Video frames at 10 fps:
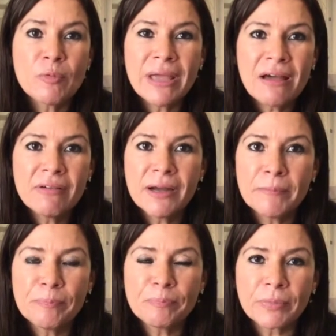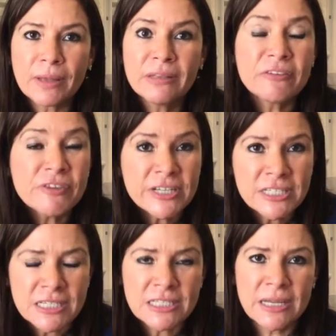And we have
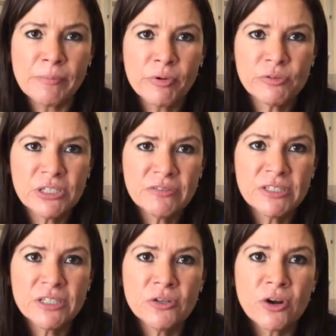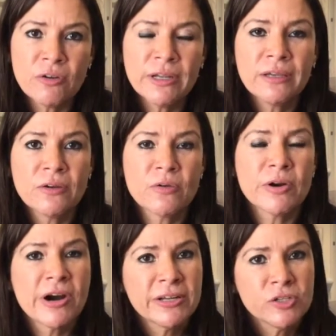differences in productivity, not only, you
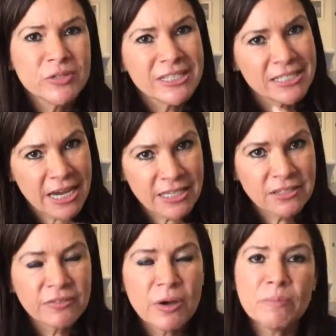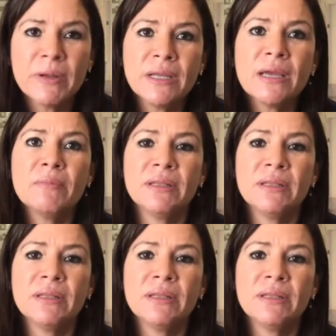know, regarding to the size of company.